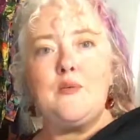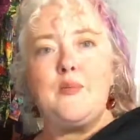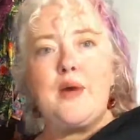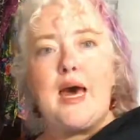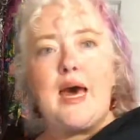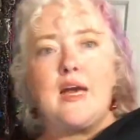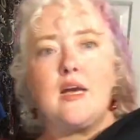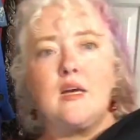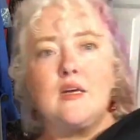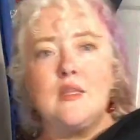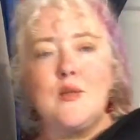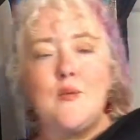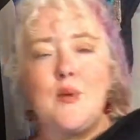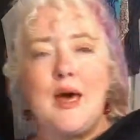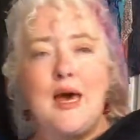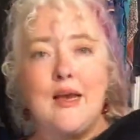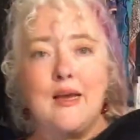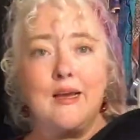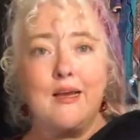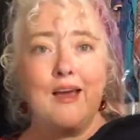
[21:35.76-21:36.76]
back on the
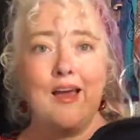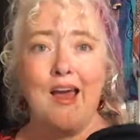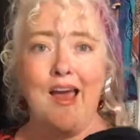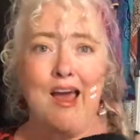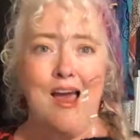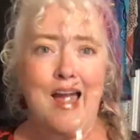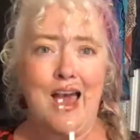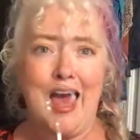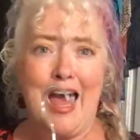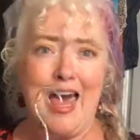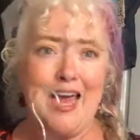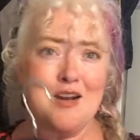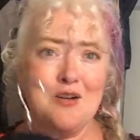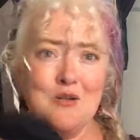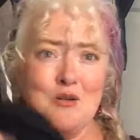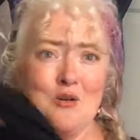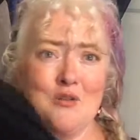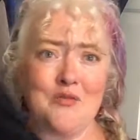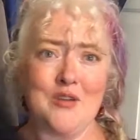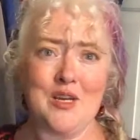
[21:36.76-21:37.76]
back. I
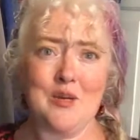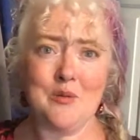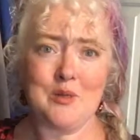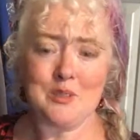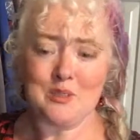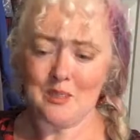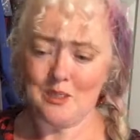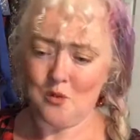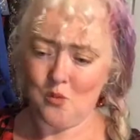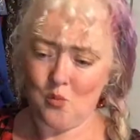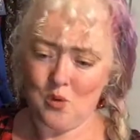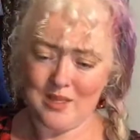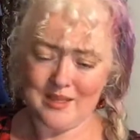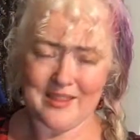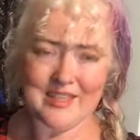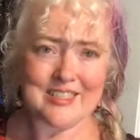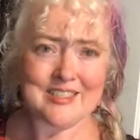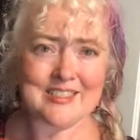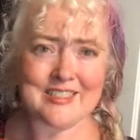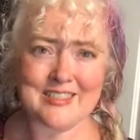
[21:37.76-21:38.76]
don't know if anyone's gonna want
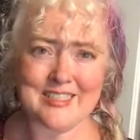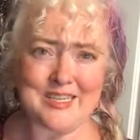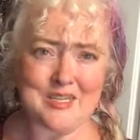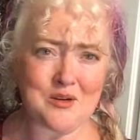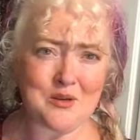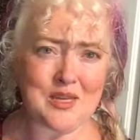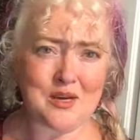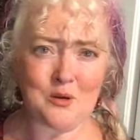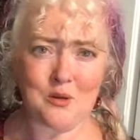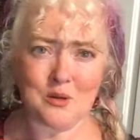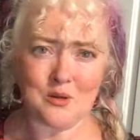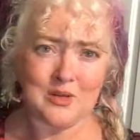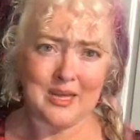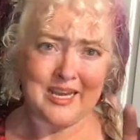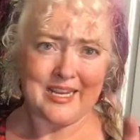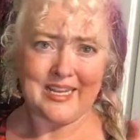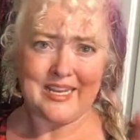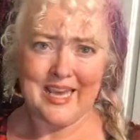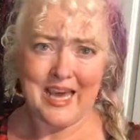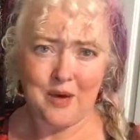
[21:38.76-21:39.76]
this because I know that whole
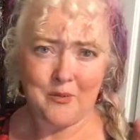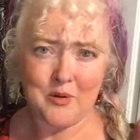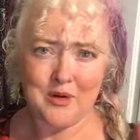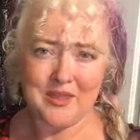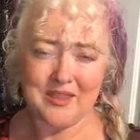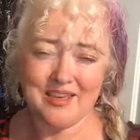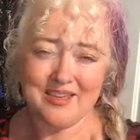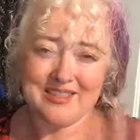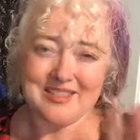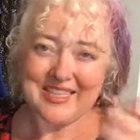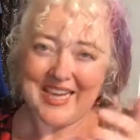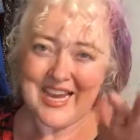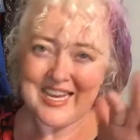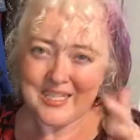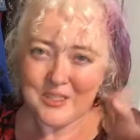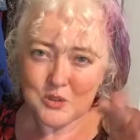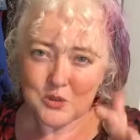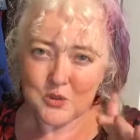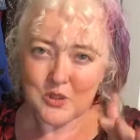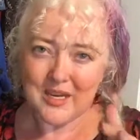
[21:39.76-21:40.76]
kind of cowboy thing is kind
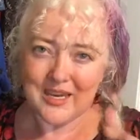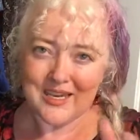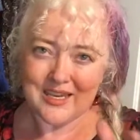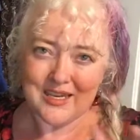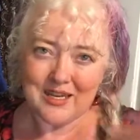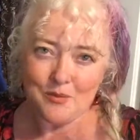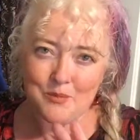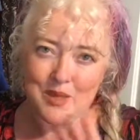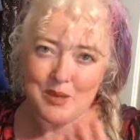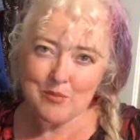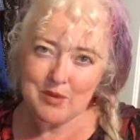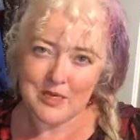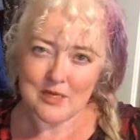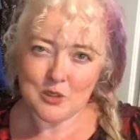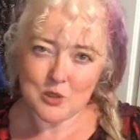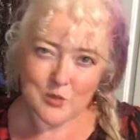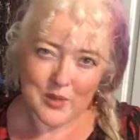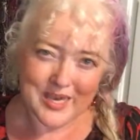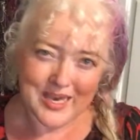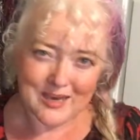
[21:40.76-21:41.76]
of sort of in. It may be on
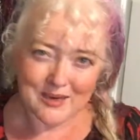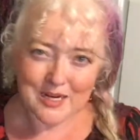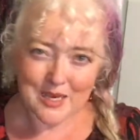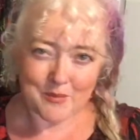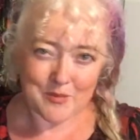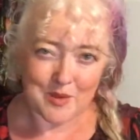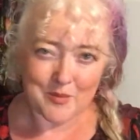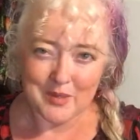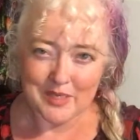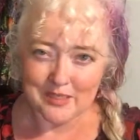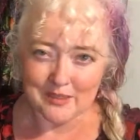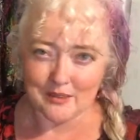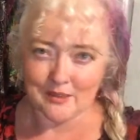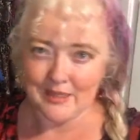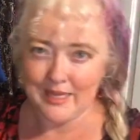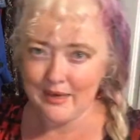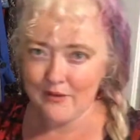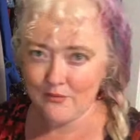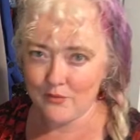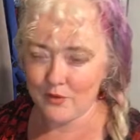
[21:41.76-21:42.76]
its way out. I may be a little
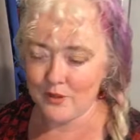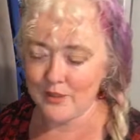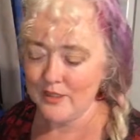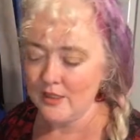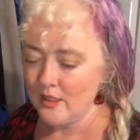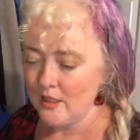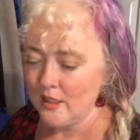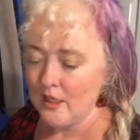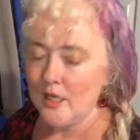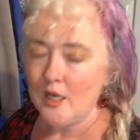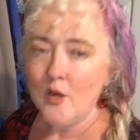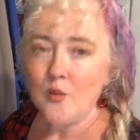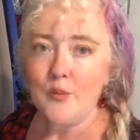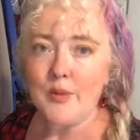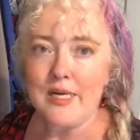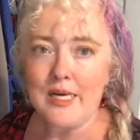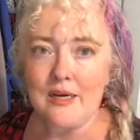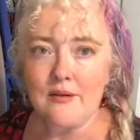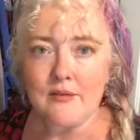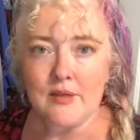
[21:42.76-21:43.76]
late for it,
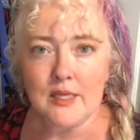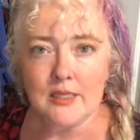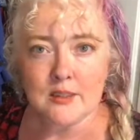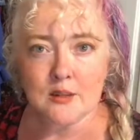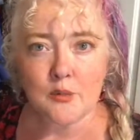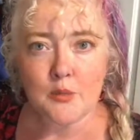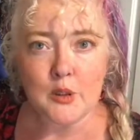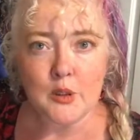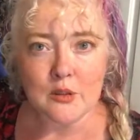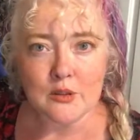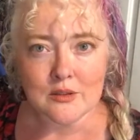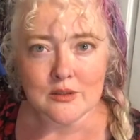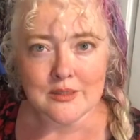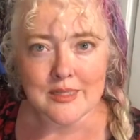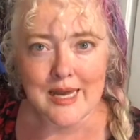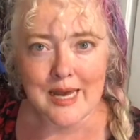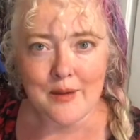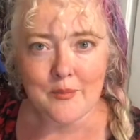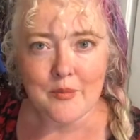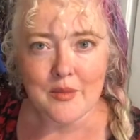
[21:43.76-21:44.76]
but I have lots of pearl
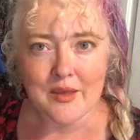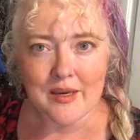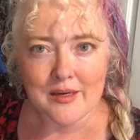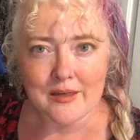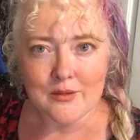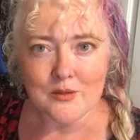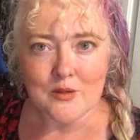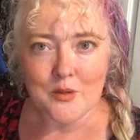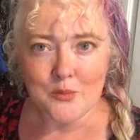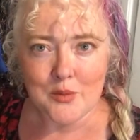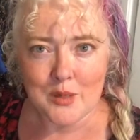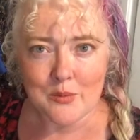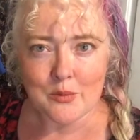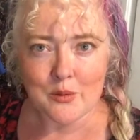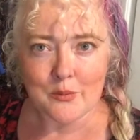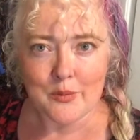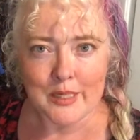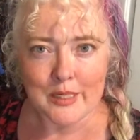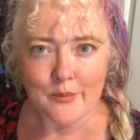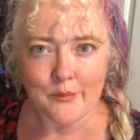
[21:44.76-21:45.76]
snap things, so people
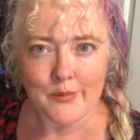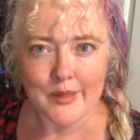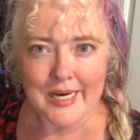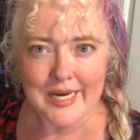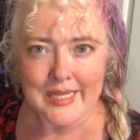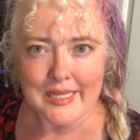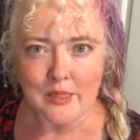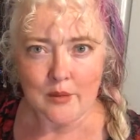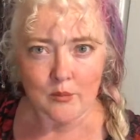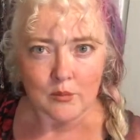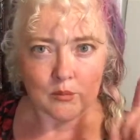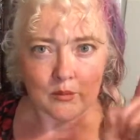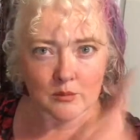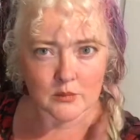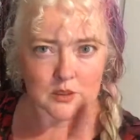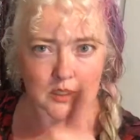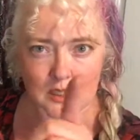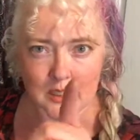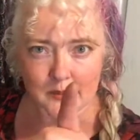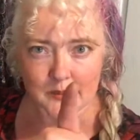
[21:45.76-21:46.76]
better buy them.
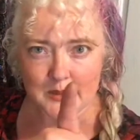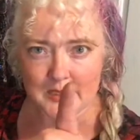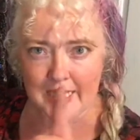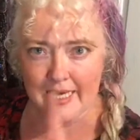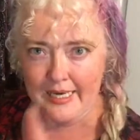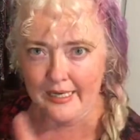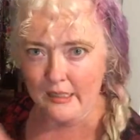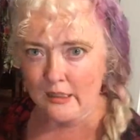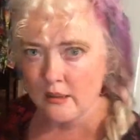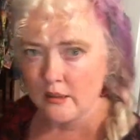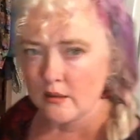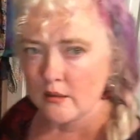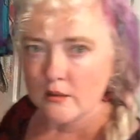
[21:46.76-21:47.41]
That's all I'm saying.